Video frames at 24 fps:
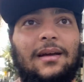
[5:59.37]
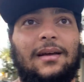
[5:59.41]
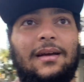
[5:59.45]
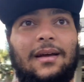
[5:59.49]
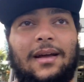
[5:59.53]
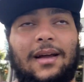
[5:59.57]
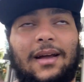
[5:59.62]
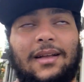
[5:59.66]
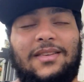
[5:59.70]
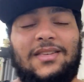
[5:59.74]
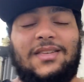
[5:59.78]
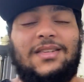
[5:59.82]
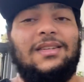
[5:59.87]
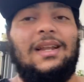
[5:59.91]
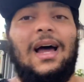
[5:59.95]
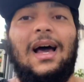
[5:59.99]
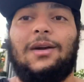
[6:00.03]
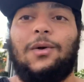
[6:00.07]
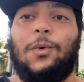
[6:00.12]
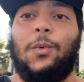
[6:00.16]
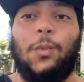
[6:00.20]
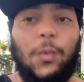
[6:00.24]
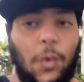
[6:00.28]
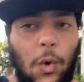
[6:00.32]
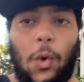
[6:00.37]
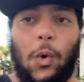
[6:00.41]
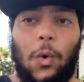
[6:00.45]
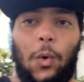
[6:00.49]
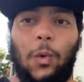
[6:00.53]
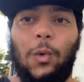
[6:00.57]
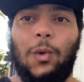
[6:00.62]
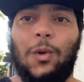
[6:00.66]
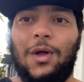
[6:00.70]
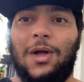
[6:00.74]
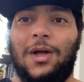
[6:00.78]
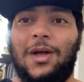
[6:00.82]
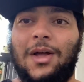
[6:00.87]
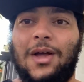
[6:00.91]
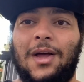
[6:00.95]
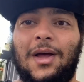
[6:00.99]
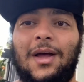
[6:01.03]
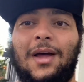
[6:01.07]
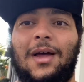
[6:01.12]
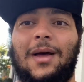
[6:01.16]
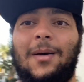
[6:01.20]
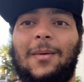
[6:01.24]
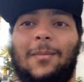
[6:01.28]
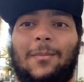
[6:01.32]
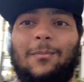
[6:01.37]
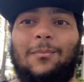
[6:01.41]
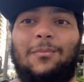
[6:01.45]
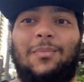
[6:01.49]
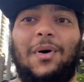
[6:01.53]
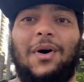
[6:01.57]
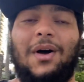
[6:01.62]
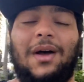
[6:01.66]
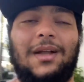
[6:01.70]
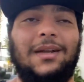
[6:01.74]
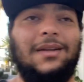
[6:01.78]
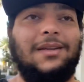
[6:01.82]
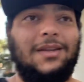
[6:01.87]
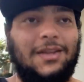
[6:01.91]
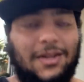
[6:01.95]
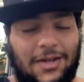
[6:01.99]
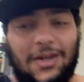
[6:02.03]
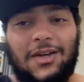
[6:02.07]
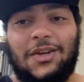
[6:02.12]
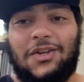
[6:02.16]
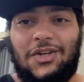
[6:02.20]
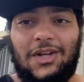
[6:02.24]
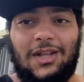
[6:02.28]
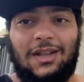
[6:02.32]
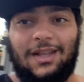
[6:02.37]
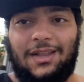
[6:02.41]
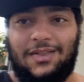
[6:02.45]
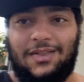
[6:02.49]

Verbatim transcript: It's not a rule, but usually